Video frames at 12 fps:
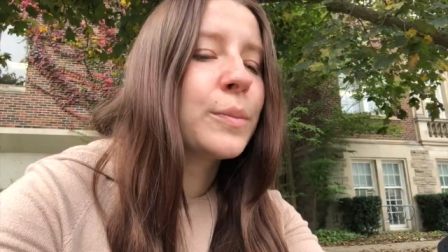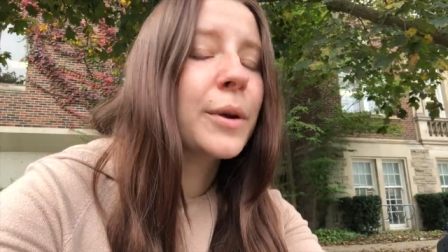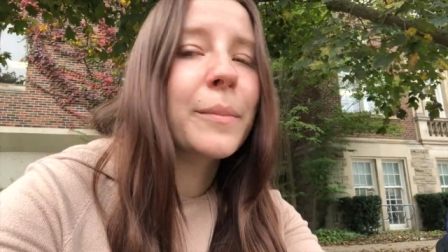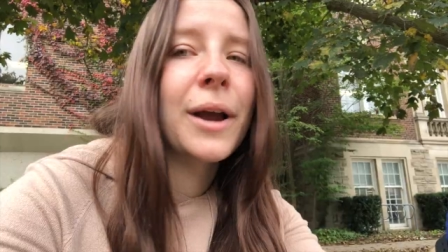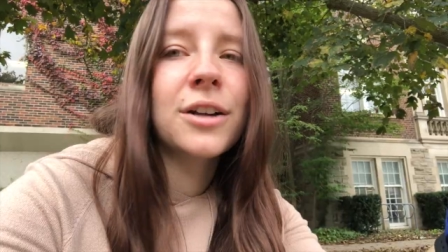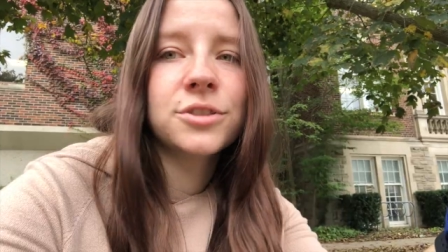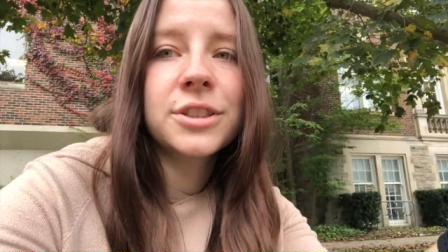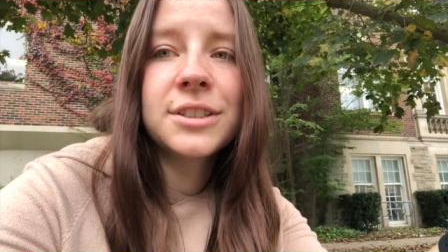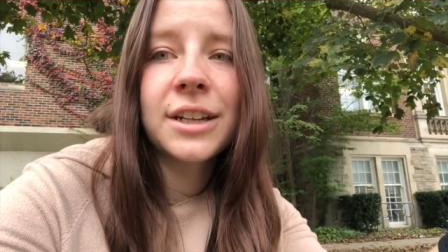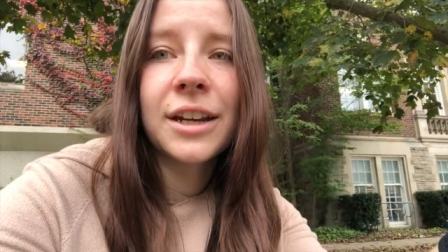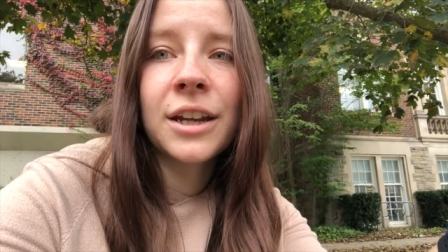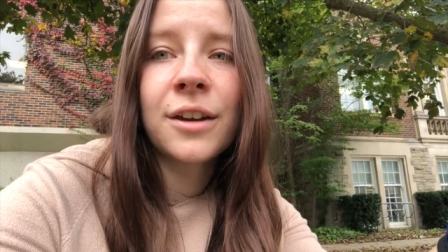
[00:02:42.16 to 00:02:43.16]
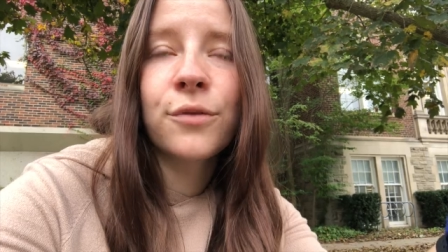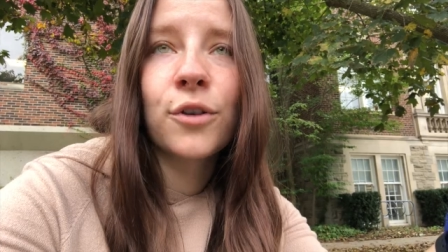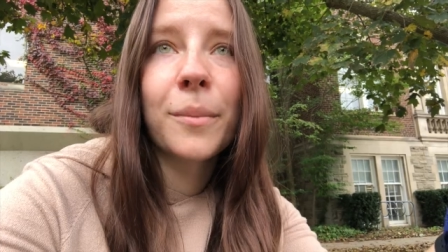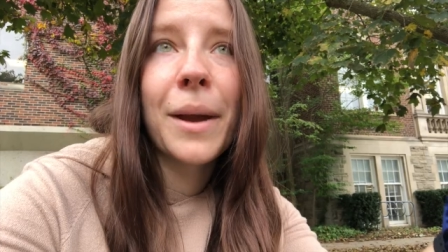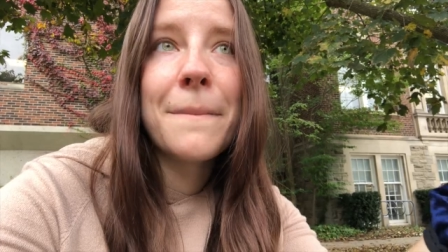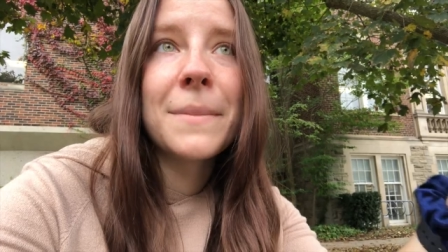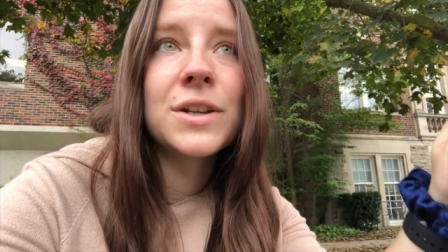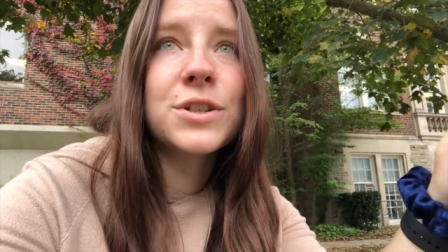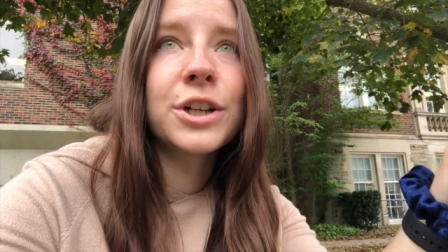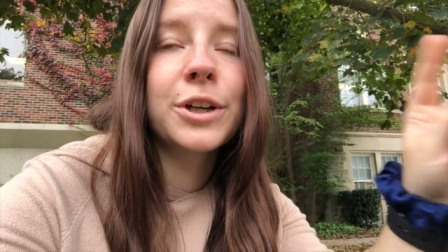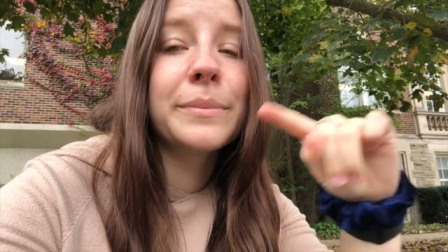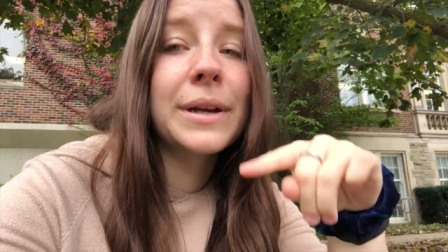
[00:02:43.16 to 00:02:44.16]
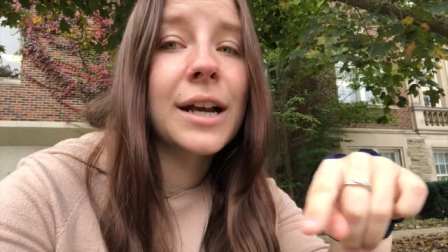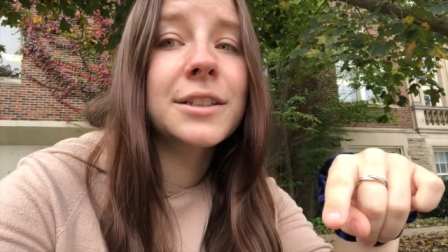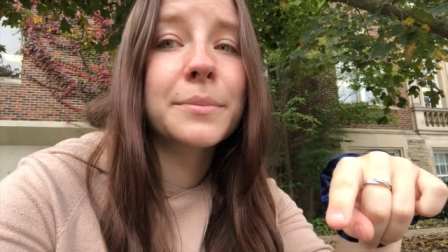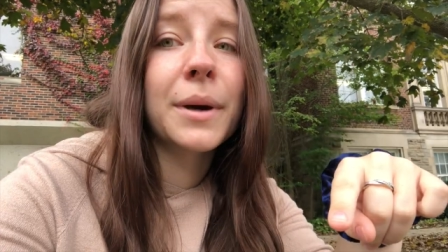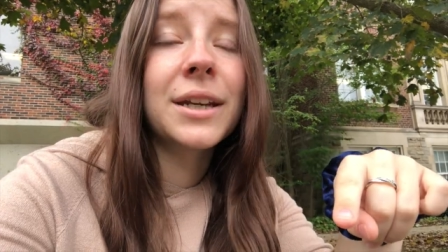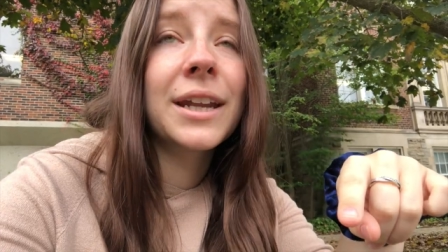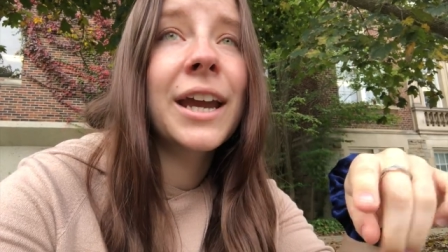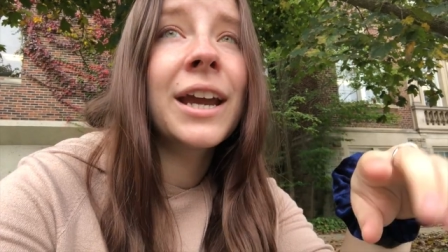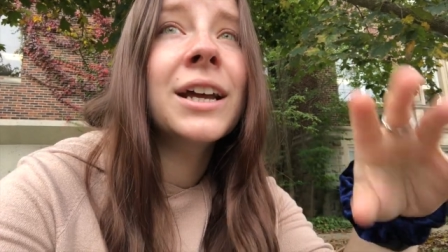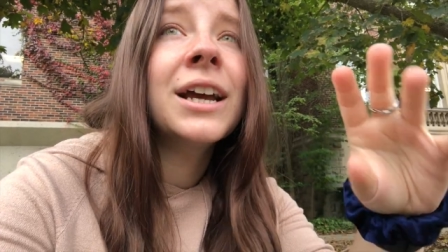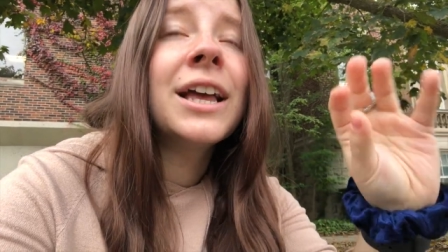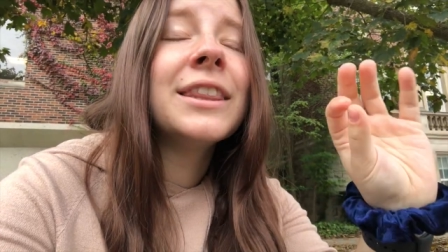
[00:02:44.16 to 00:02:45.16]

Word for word: but I'm actually studying for my midterm next Monday.